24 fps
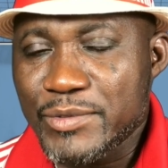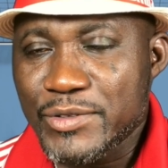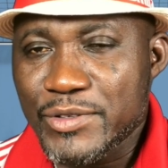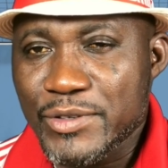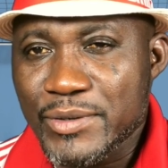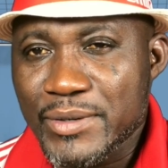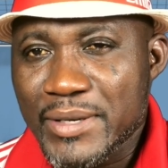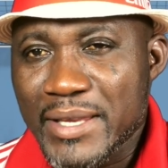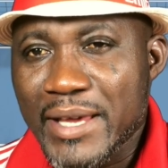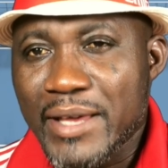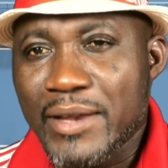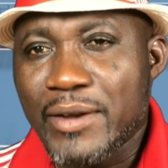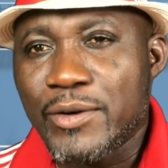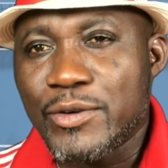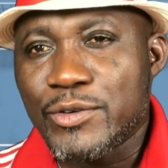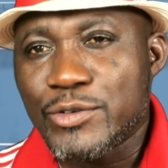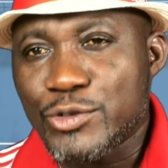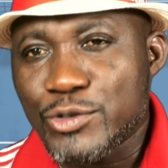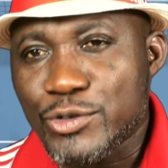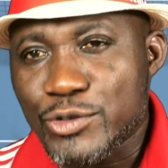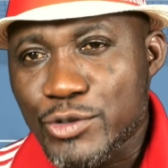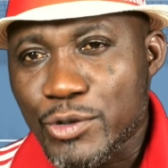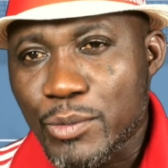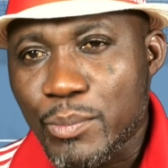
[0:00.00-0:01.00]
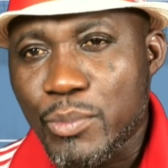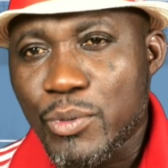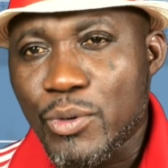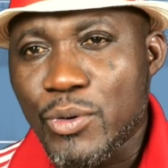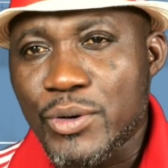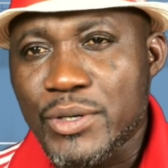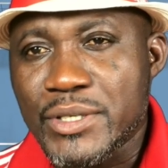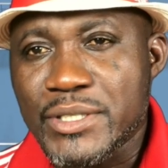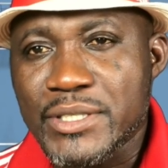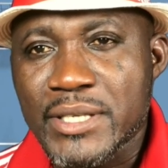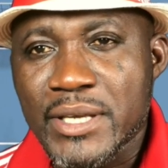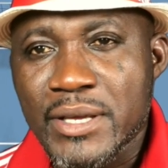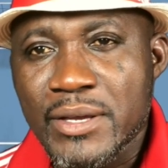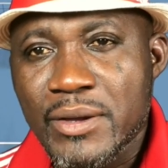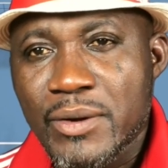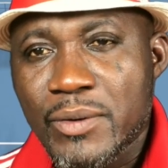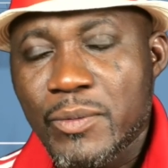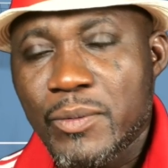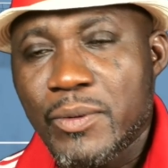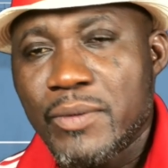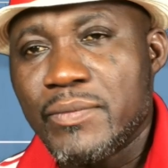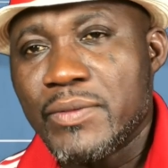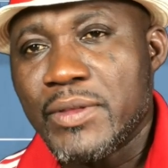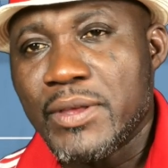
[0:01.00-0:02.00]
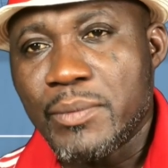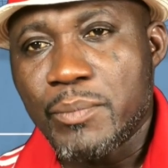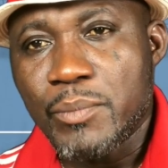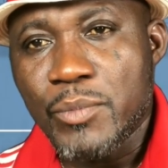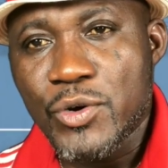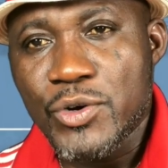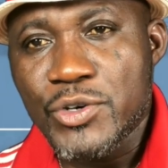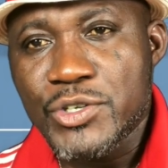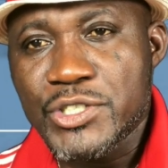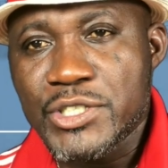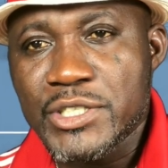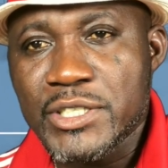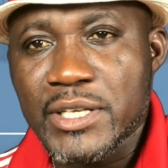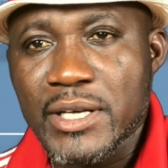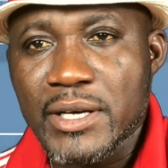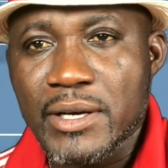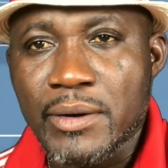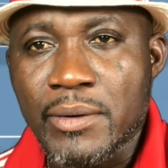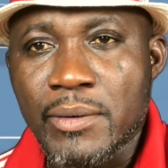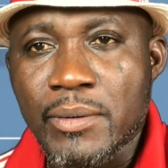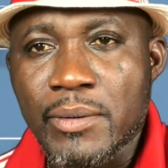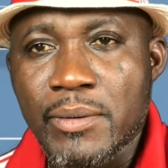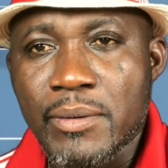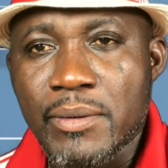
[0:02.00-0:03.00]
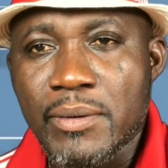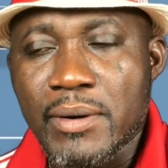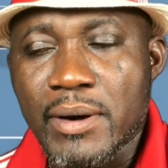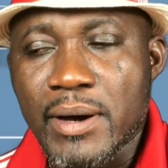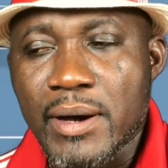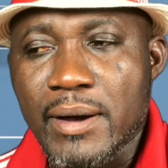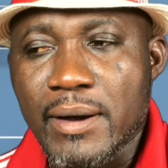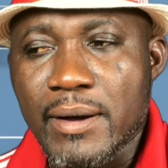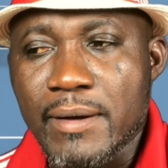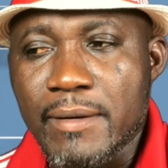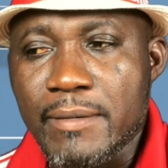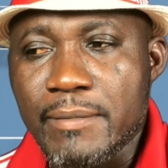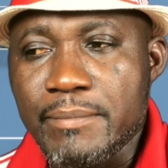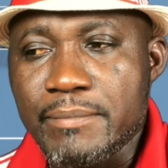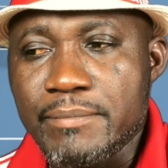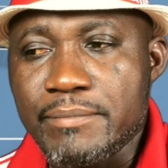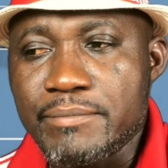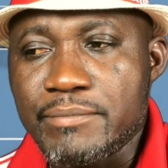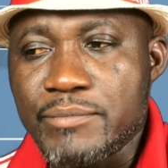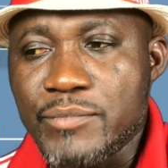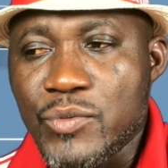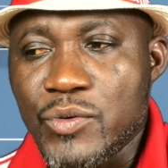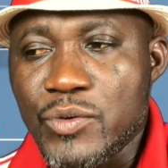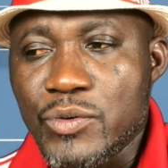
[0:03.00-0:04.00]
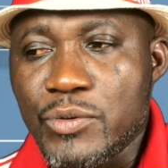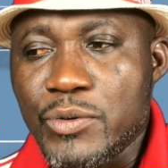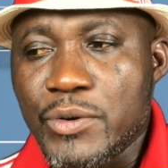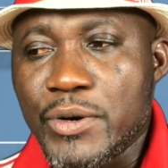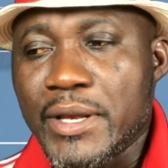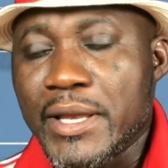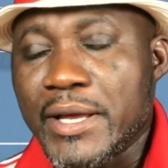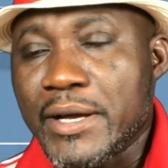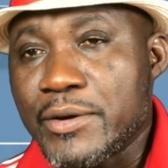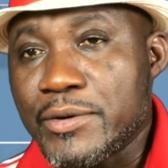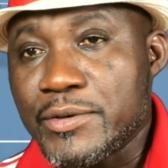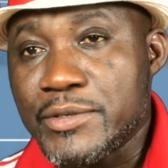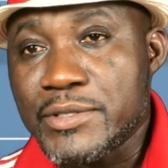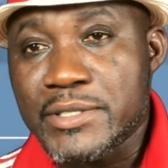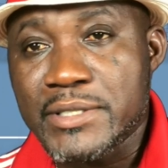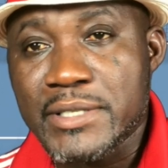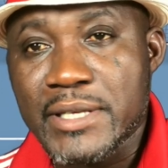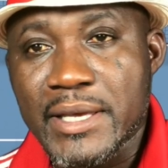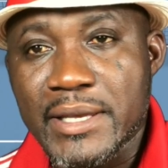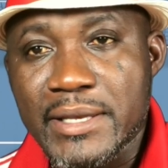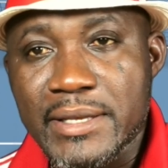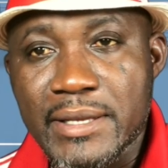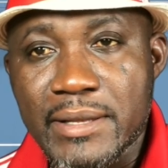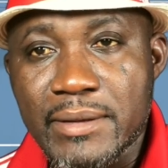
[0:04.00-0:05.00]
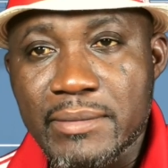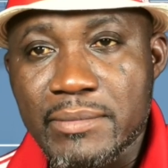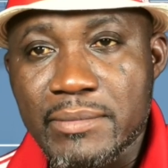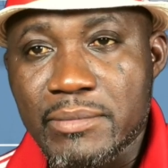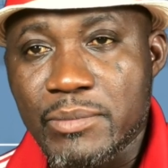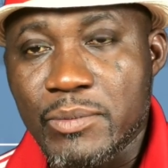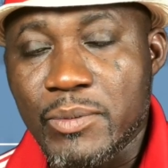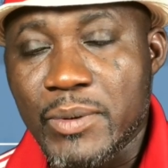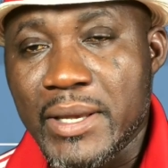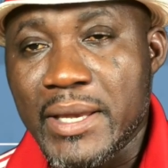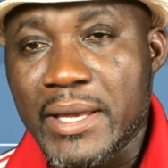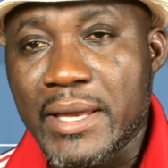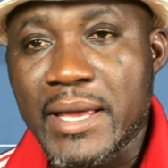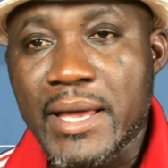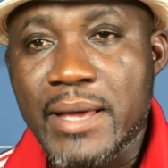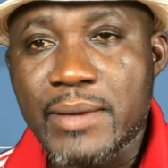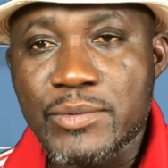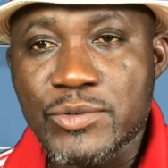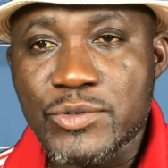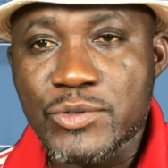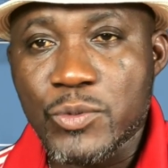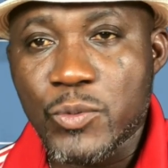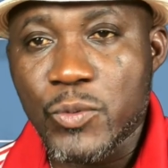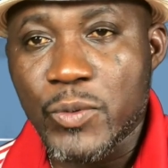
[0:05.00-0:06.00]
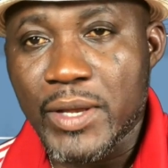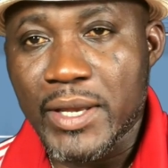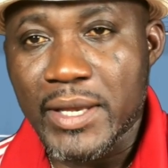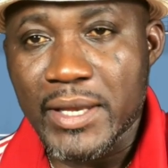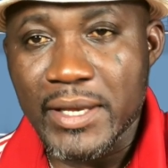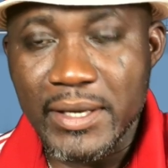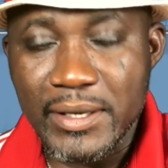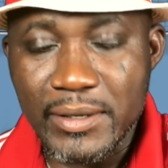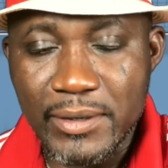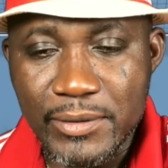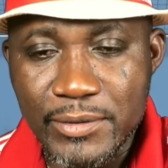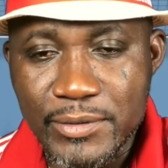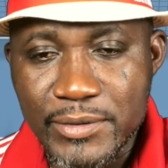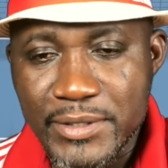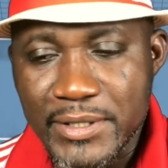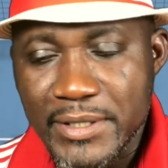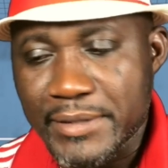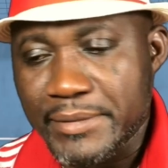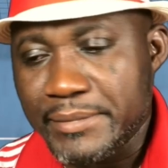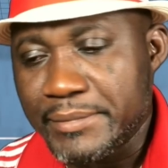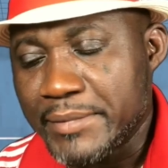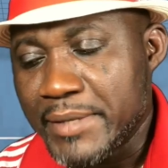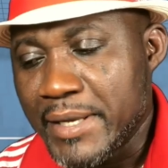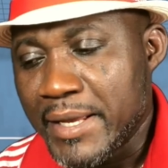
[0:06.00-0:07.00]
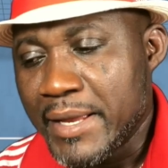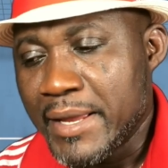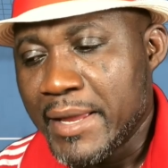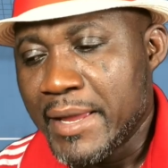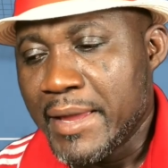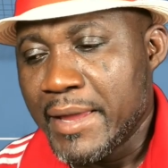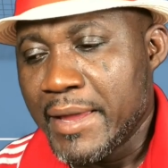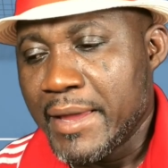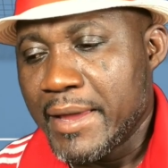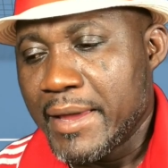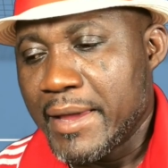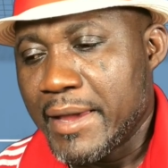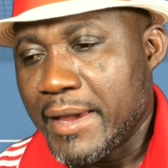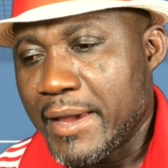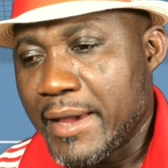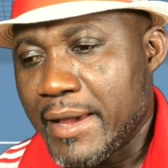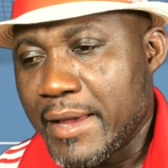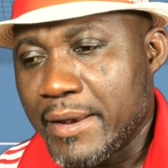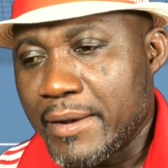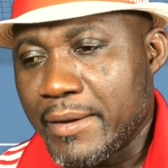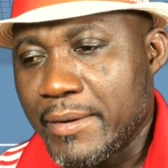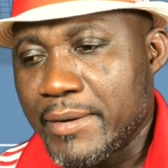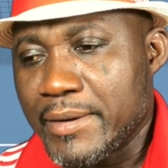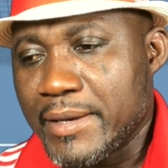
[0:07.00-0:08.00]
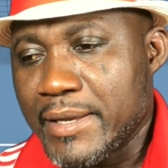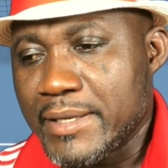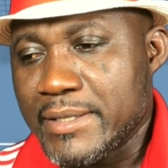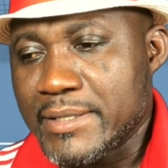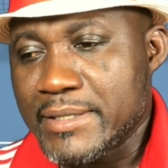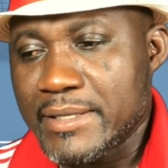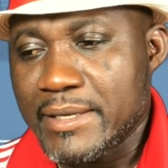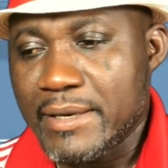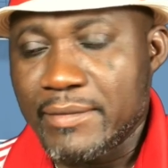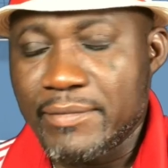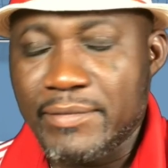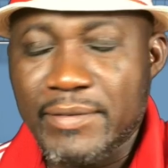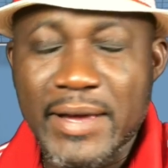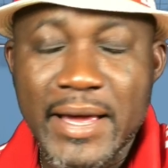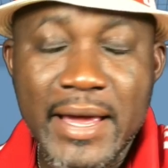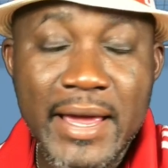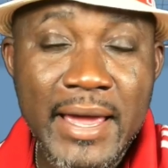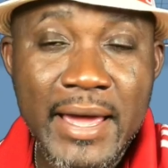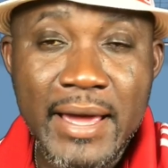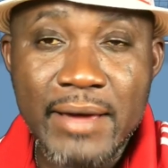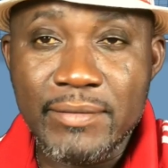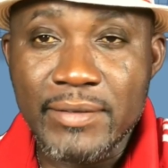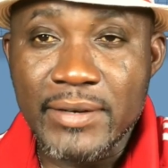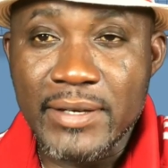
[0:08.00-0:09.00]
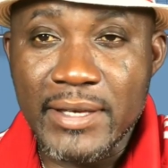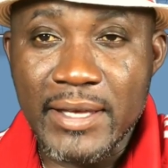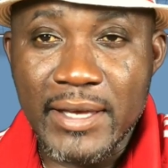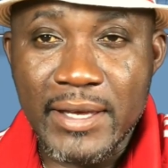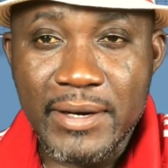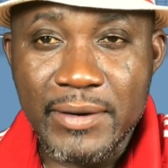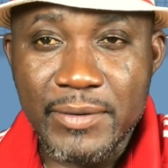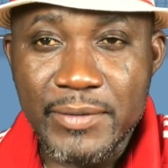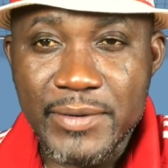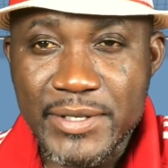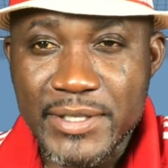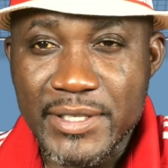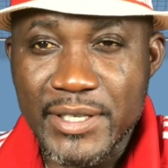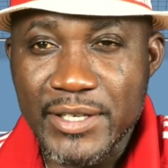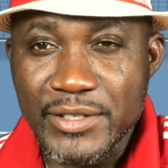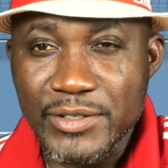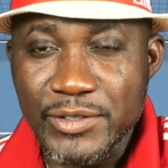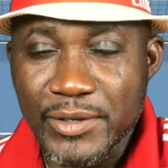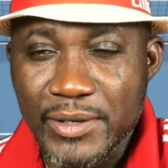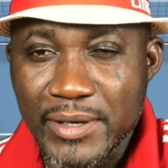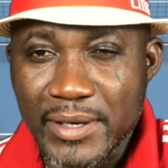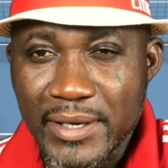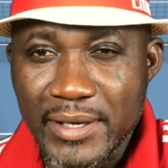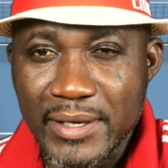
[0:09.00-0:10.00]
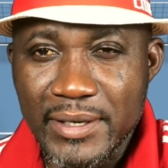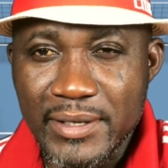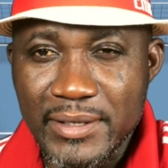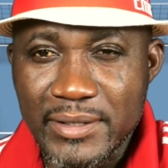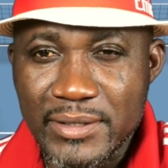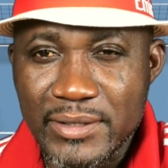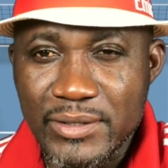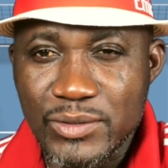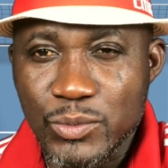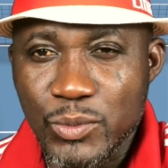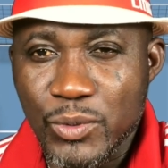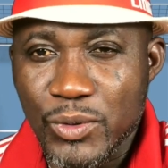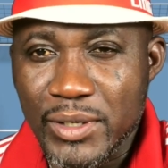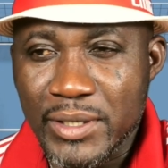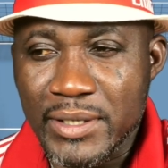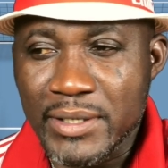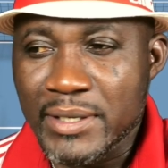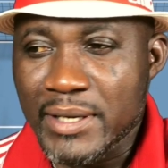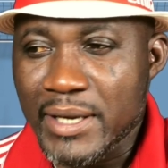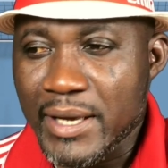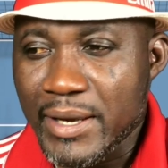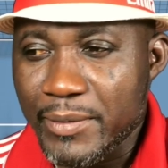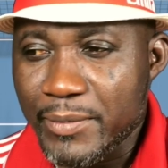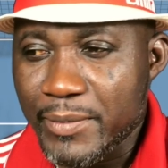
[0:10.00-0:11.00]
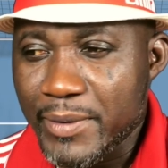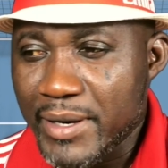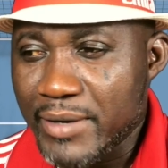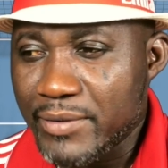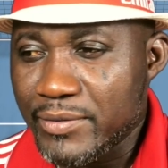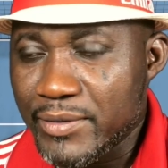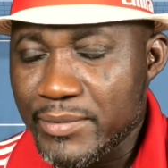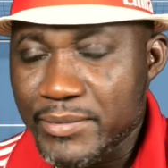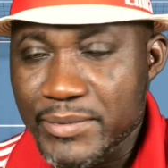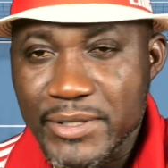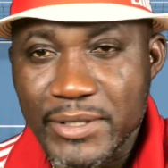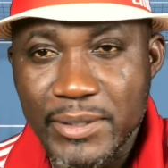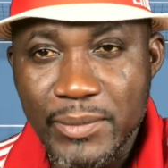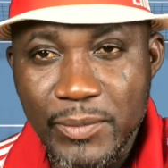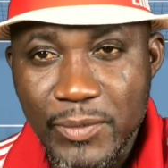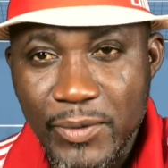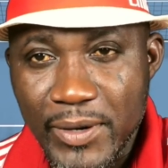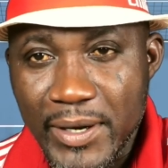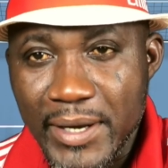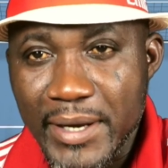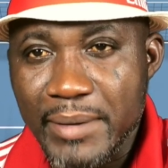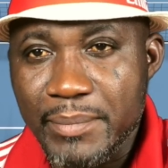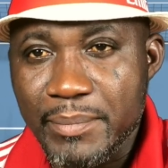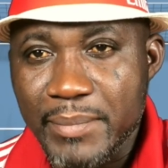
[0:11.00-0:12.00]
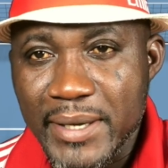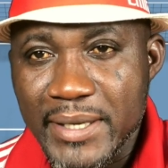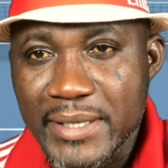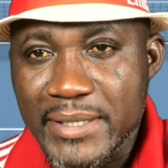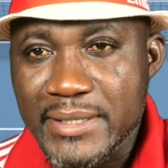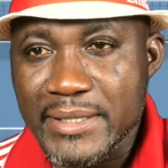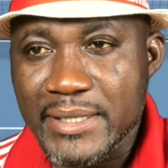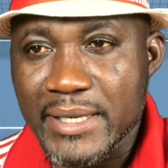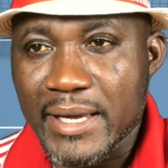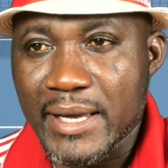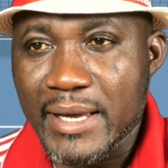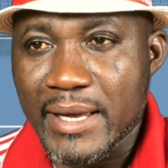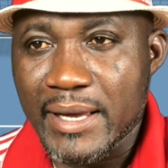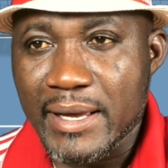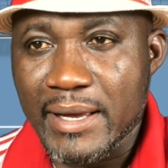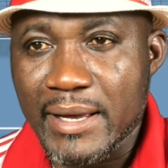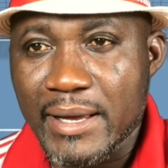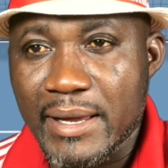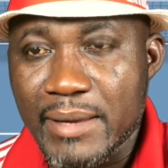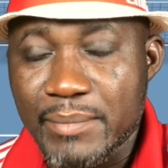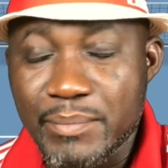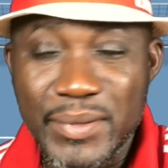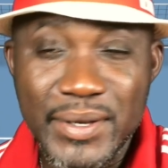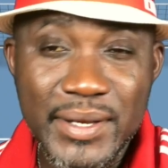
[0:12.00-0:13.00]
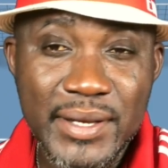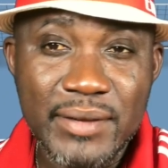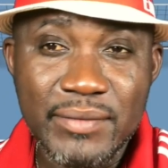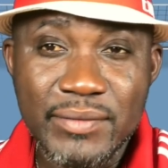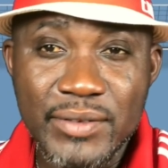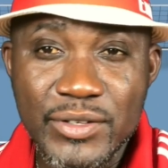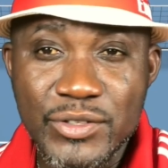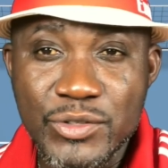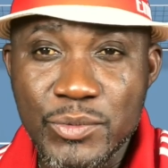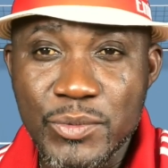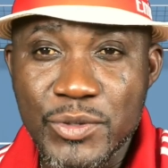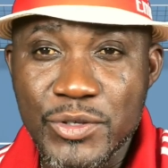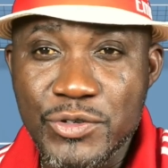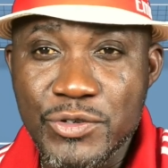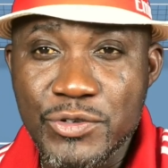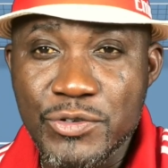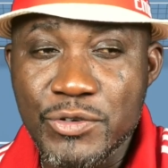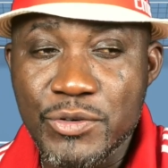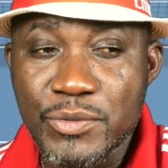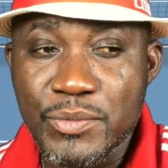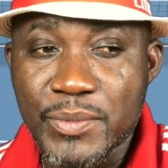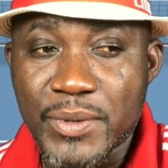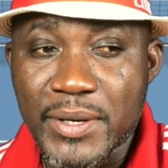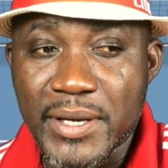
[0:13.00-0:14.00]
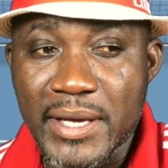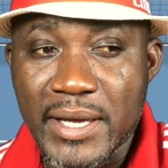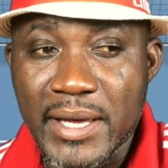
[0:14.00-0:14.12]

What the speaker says: So that also supports with the emotional roller coaster when it comes to winning and losing and all that stuff. I haven't done a research on it. This is what I read from somewhere, but I believe it to be true.